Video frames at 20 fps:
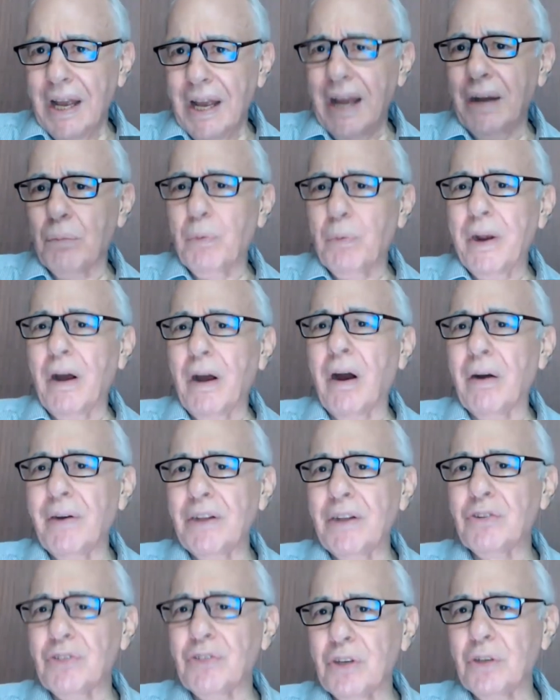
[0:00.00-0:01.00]
And we,
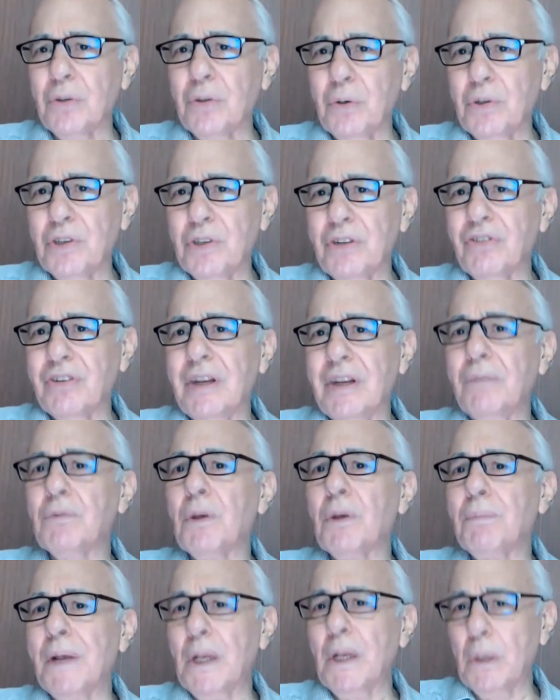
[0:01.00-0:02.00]
our institutions
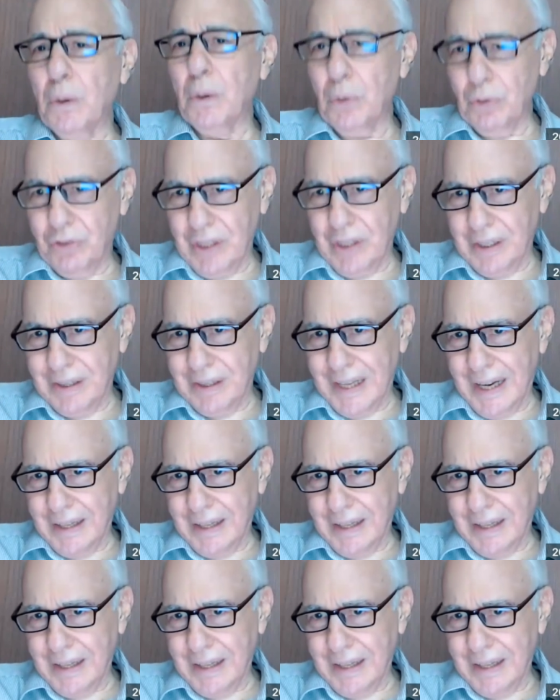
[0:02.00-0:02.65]
seem to be losing